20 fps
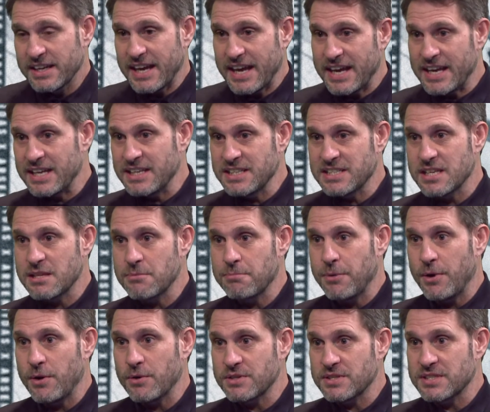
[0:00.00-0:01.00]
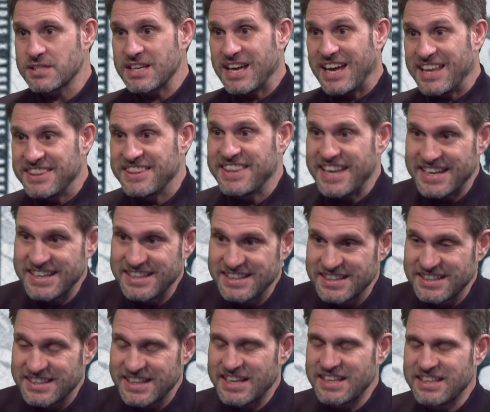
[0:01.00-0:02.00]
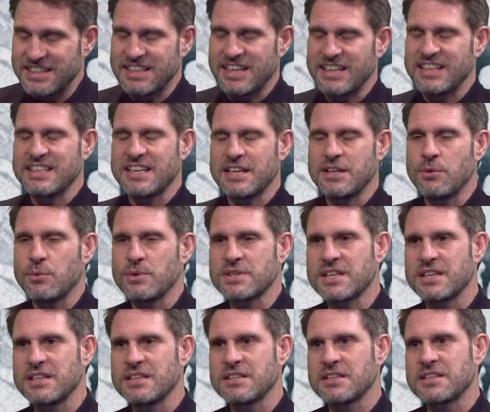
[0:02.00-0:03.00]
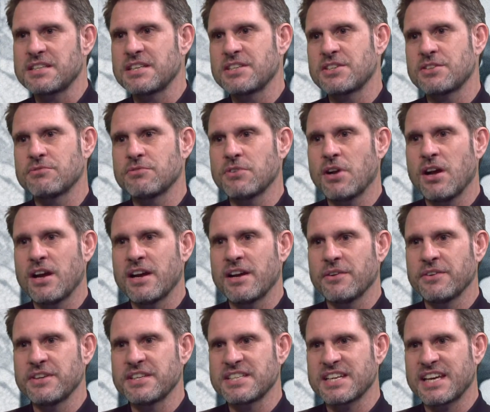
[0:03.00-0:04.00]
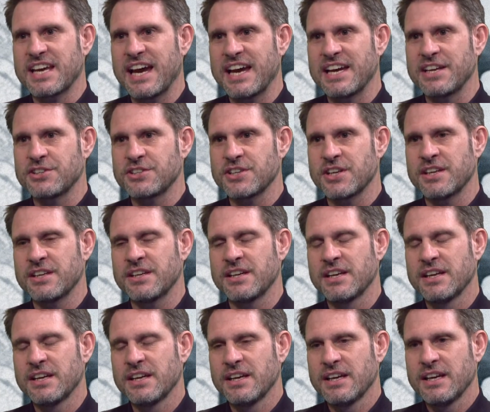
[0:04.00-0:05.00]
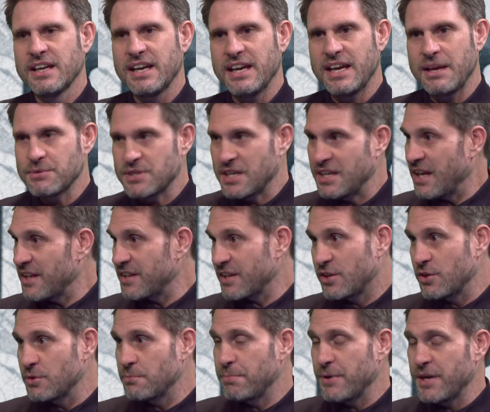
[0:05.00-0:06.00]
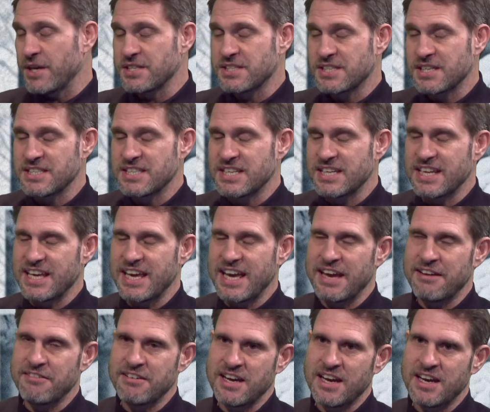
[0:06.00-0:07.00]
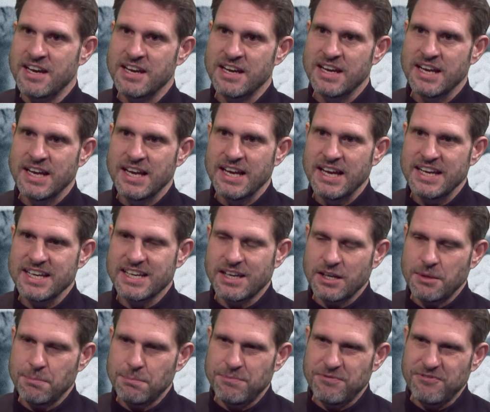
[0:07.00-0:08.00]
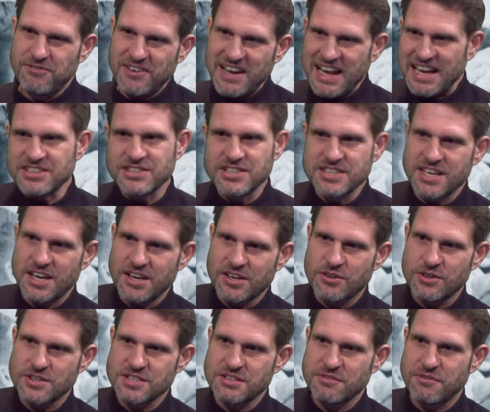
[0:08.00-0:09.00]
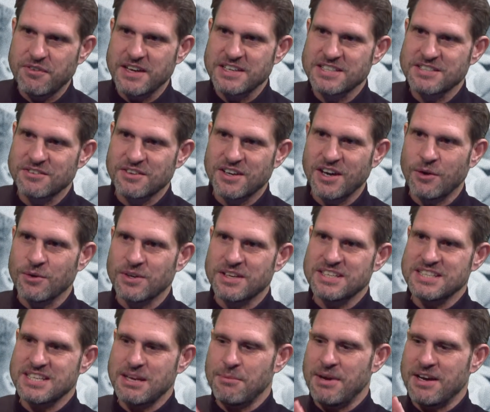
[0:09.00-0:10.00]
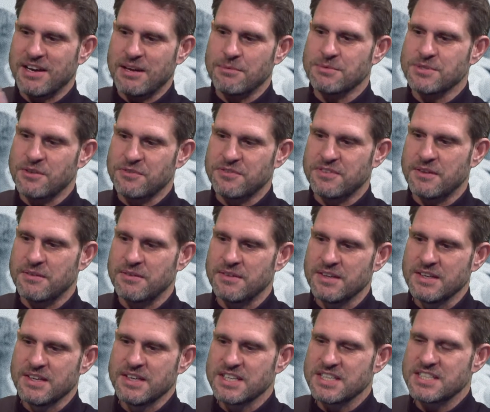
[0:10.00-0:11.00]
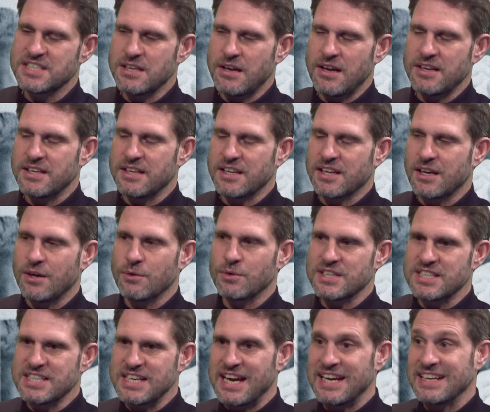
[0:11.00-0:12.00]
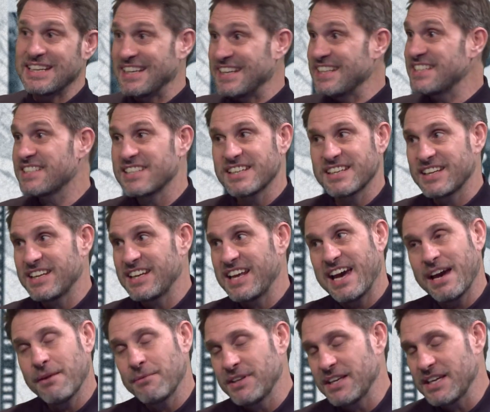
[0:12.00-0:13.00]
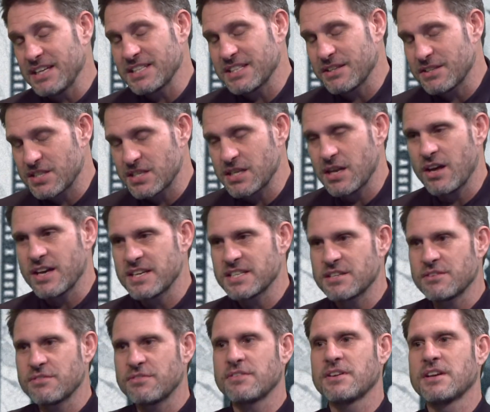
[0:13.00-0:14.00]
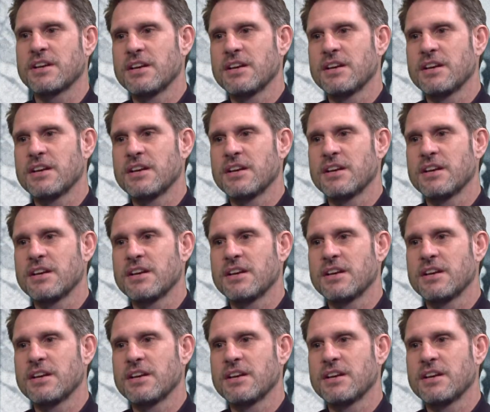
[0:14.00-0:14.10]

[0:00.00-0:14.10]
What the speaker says: getting into the box, and then he didn't always get the decision right. On this occasion, it was another good burst into the area. He kind of flashes it across the face of goal, and it somehow comes off the side of the goalie's hand and into the net. I mean, that is a slice of